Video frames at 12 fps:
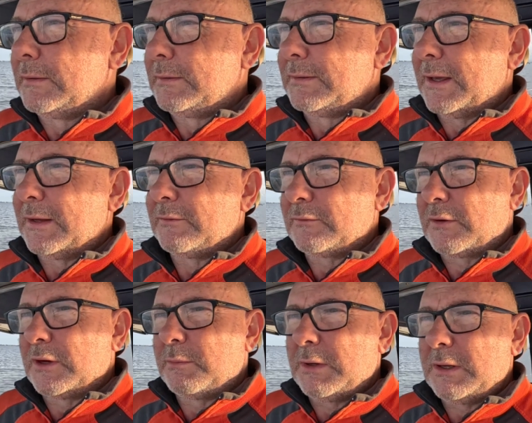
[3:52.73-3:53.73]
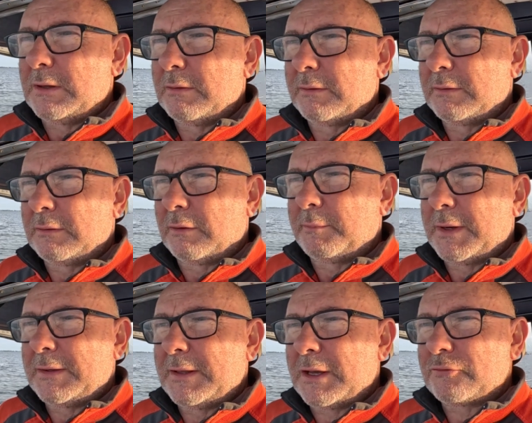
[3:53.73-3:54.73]
That is going to be, I
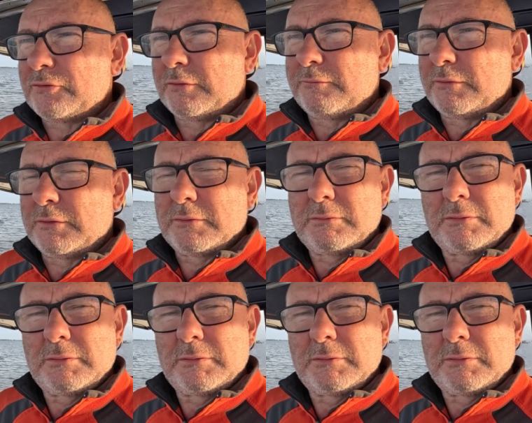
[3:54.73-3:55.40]
paid the extra for